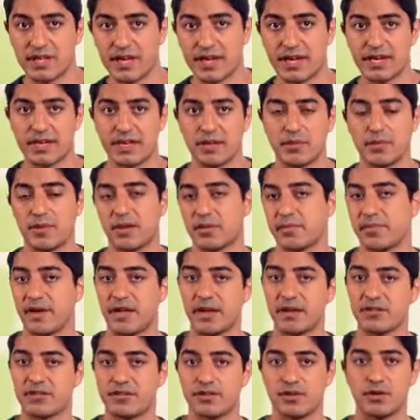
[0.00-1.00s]
academic
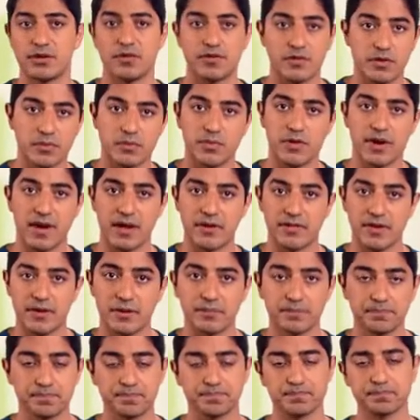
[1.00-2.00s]
medicine over
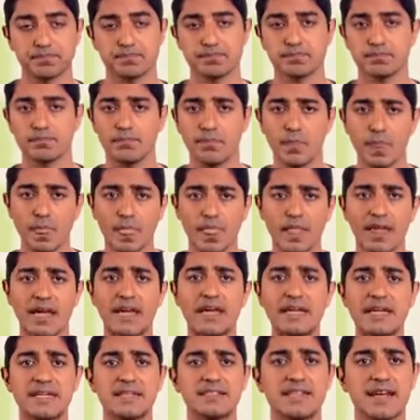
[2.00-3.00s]
private.
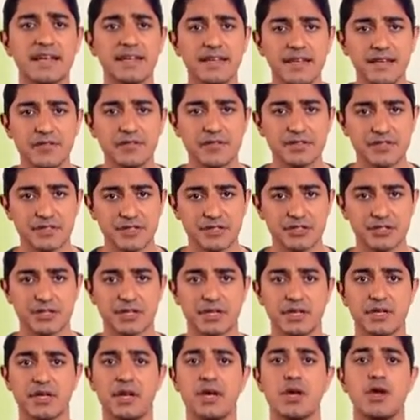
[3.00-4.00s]
An attending
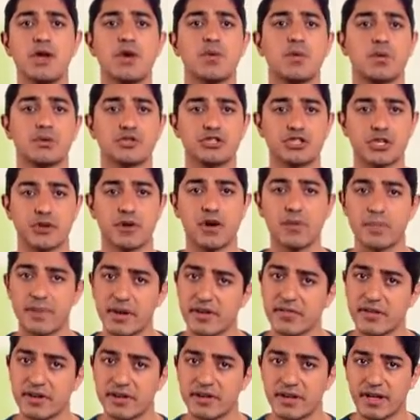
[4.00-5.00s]
physician will show up
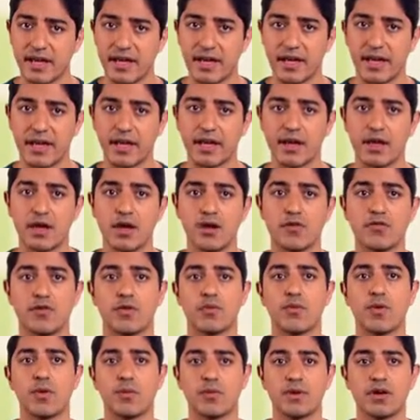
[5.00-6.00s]
every day
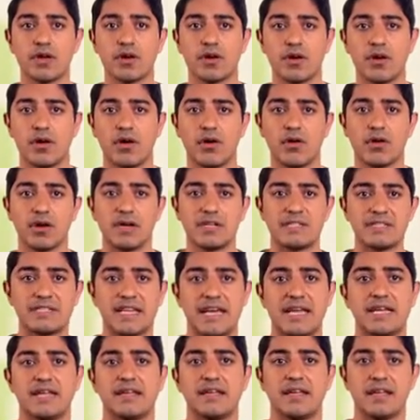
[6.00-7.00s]
for what we call
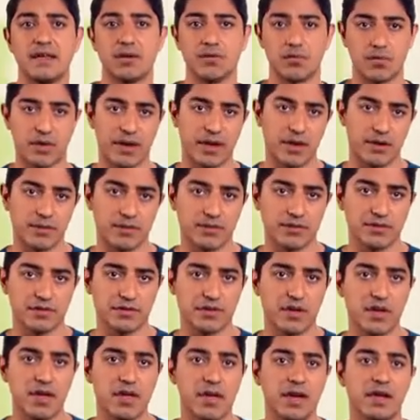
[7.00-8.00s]
attending
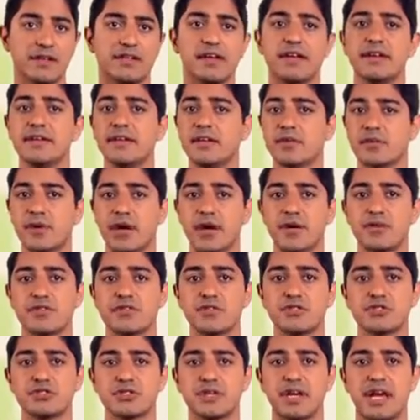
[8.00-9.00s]
rounds. Attending
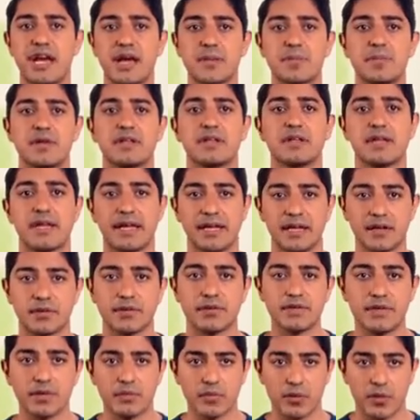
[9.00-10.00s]
rounds usually happen
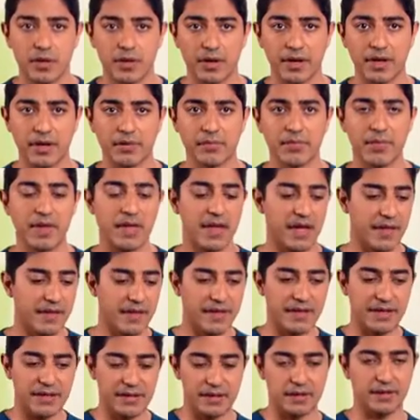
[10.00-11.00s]
later in the morning, and
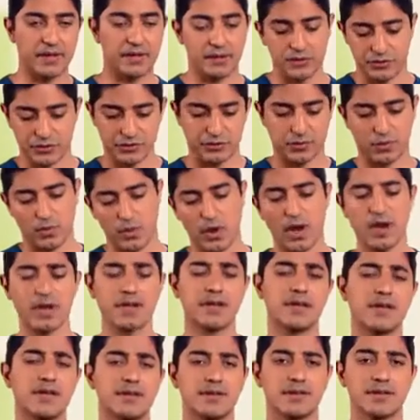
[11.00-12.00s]
they'll just
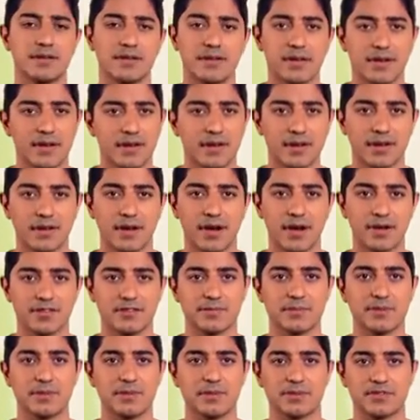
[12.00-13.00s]
walk into the
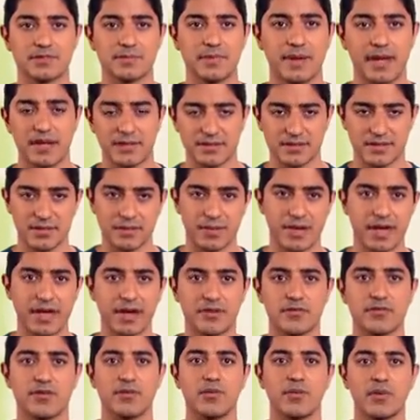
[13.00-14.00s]
hospital space that we
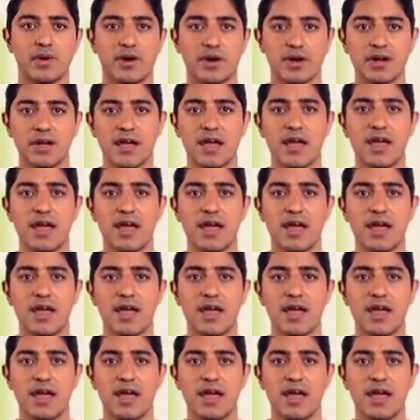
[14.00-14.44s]
have for work,